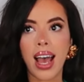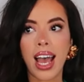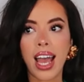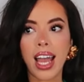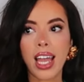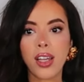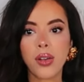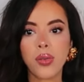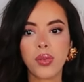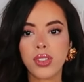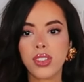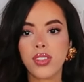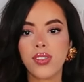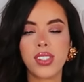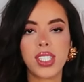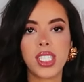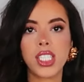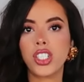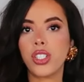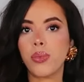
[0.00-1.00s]
I want to
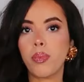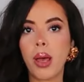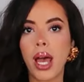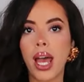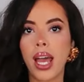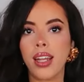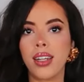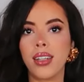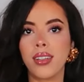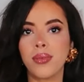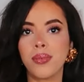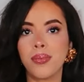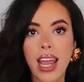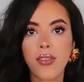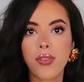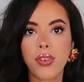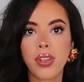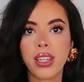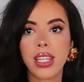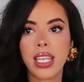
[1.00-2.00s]
visit Japan.
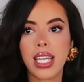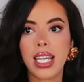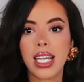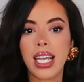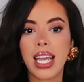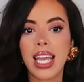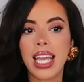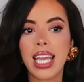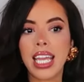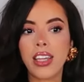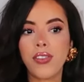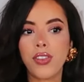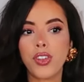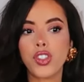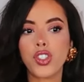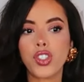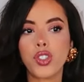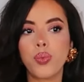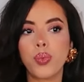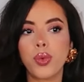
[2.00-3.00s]
Everything,
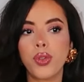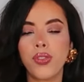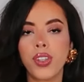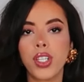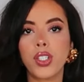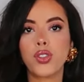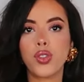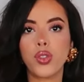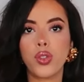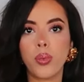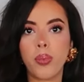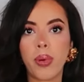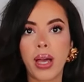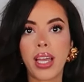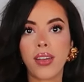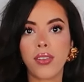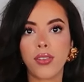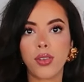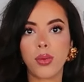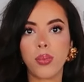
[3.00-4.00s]
even just moving to
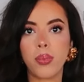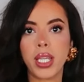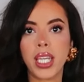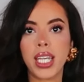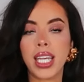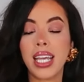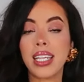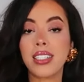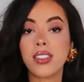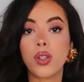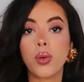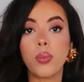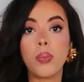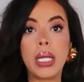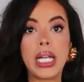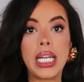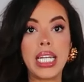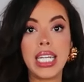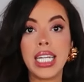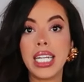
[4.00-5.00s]
Dubai for me is
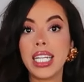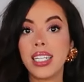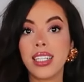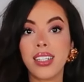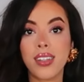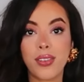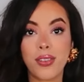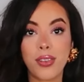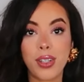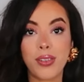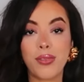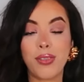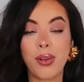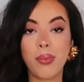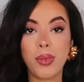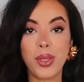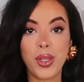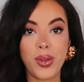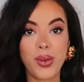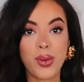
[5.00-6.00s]
completely different
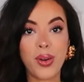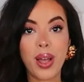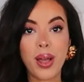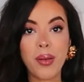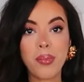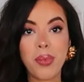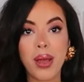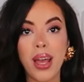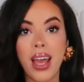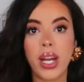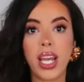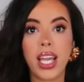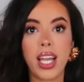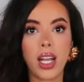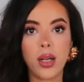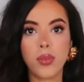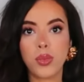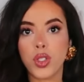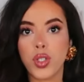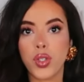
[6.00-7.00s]
from Europe. When I
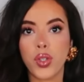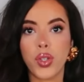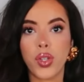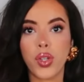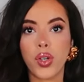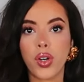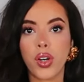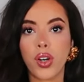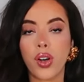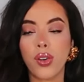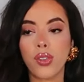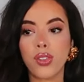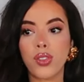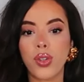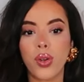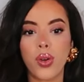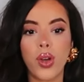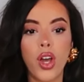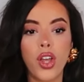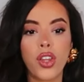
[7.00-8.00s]
come to New York
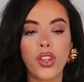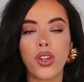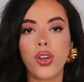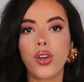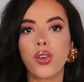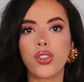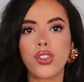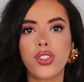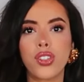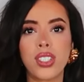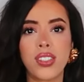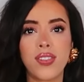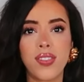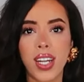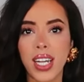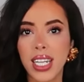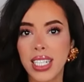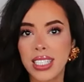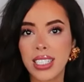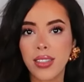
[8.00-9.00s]
also, the culture is
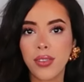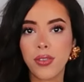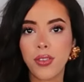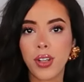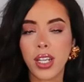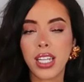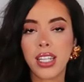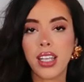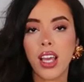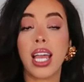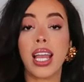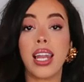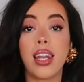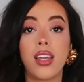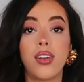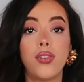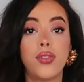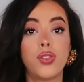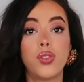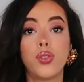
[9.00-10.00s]
very different. I
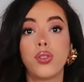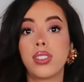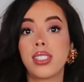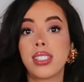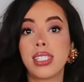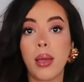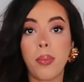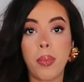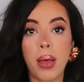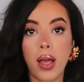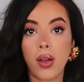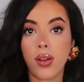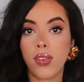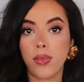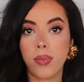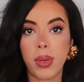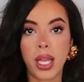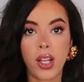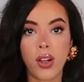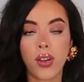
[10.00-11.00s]
love to step out
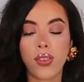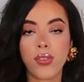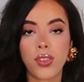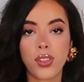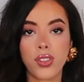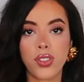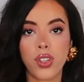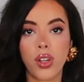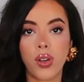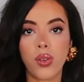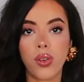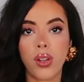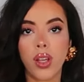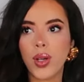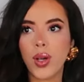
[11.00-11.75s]
of my comfort zone.